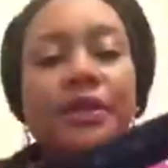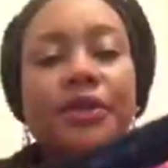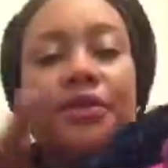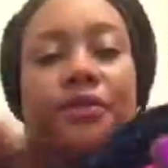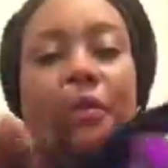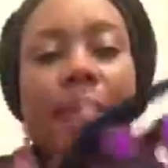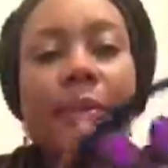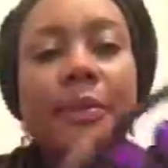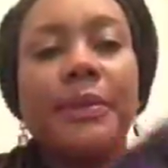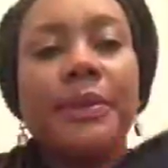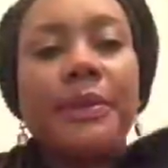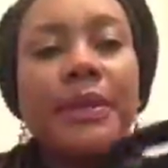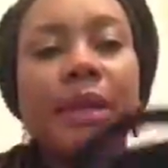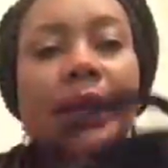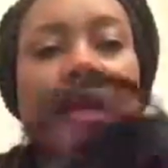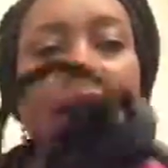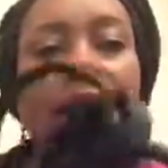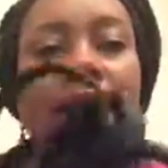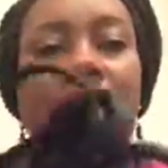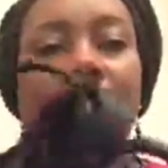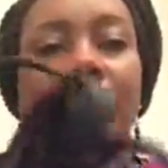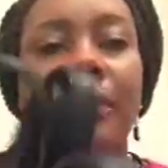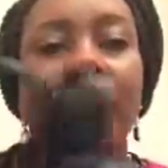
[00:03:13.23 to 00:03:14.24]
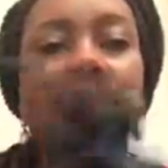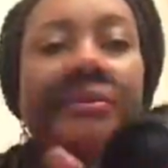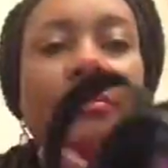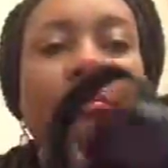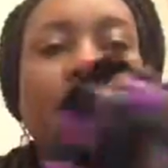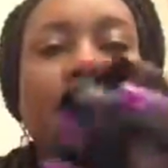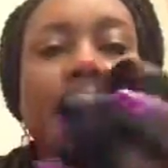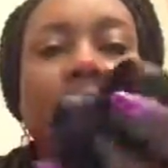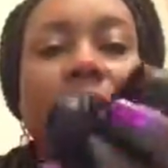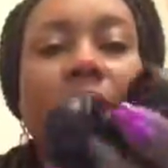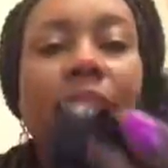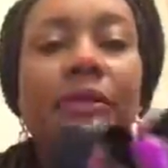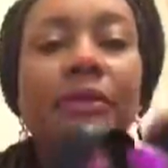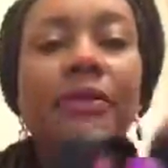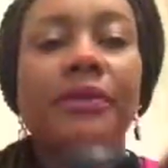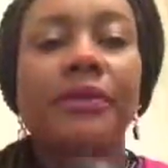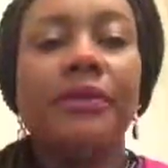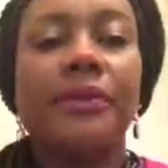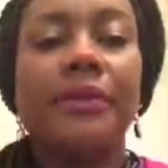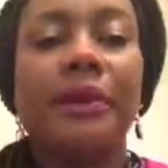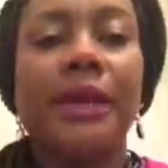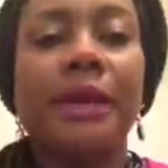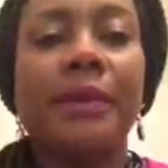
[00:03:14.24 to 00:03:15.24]
straps are made
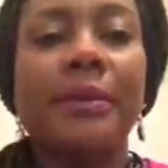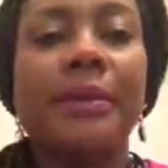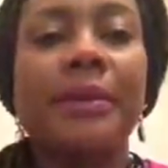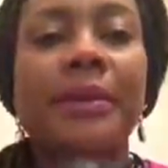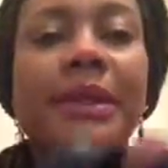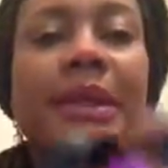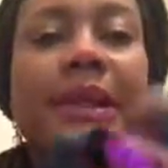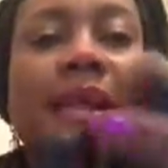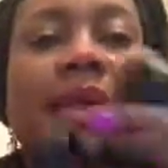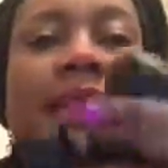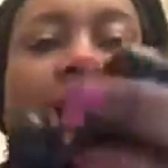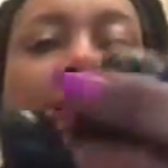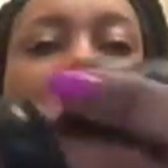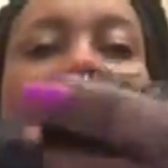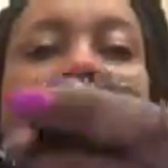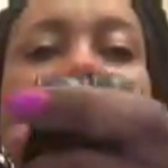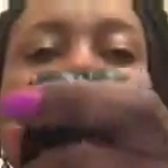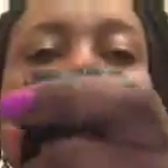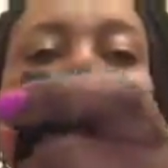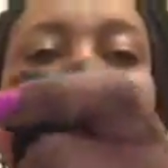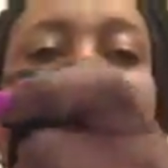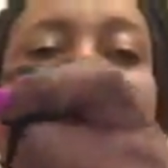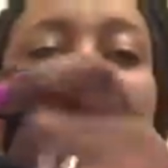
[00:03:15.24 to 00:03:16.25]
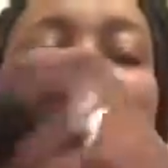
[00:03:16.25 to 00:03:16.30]
of lambskin leather,